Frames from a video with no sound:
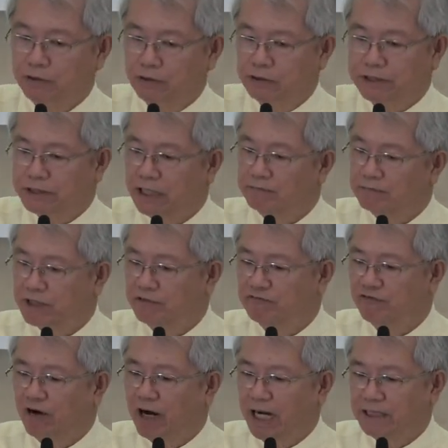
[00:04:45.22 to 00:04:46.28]
to something
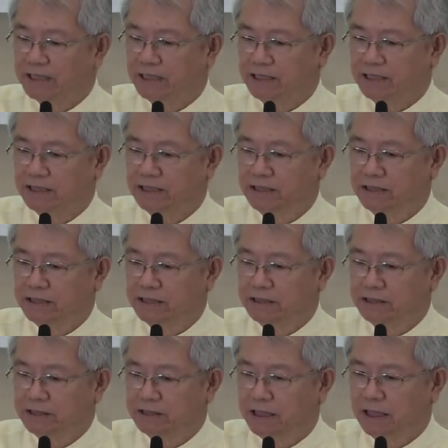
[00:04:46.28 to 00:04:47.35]
for others.
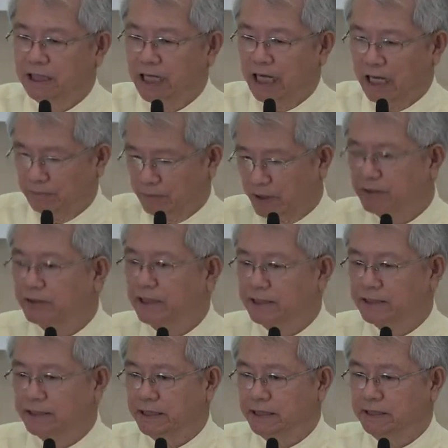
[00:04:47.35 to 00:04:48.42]
I'm a
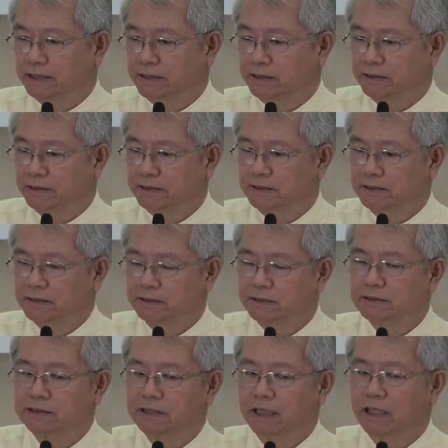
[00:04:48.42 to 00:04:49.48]
Christian,
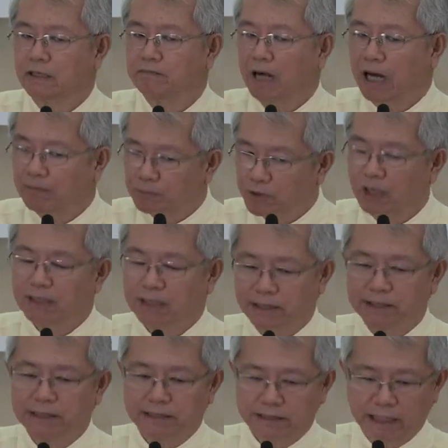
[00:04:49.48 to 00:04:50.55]
but I'm not
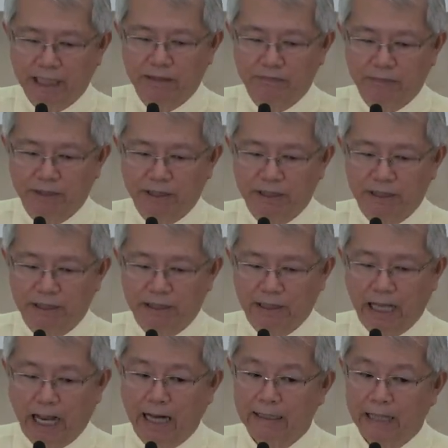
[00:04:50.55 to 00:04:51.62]
a disciple.
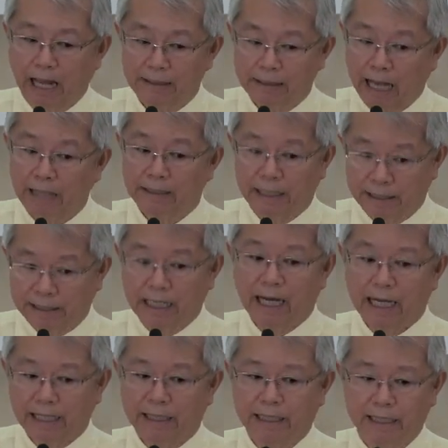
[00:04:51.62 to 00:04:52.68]
That
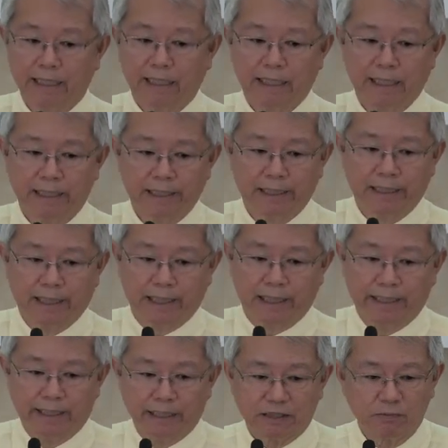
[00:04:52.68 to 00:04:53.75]
guy,
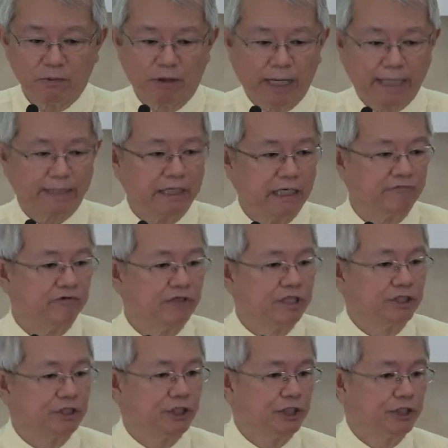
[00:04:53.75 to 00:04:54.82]
he's more active in
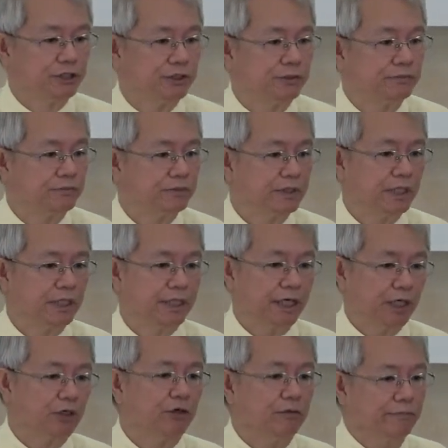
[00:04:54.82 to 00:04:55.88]
the church.
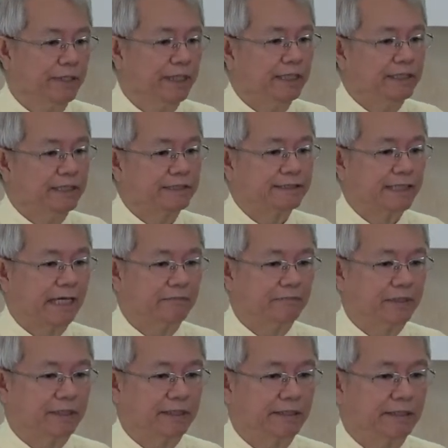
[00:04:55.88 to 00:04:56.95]
He could be a
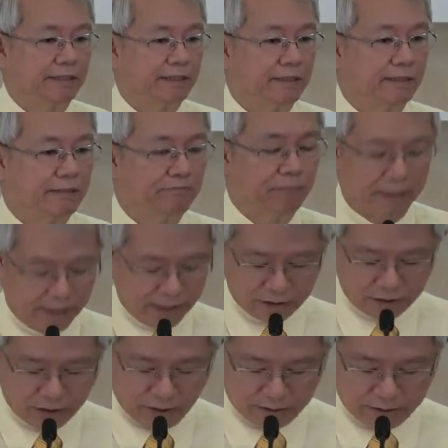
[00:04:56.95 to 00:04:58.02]
disciple, but
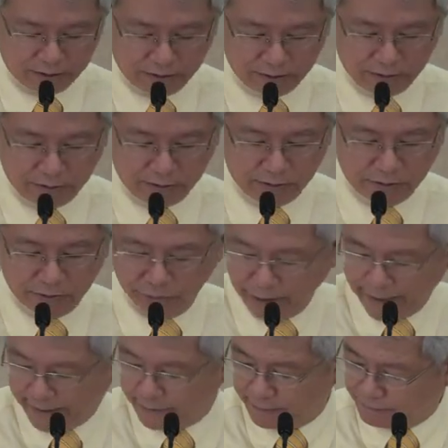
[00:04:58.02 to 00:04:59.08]
that's not
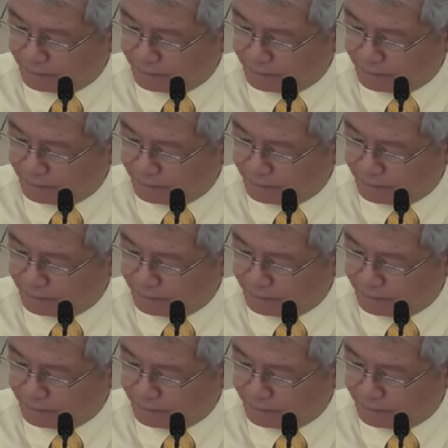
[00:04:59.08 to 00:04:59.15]
right.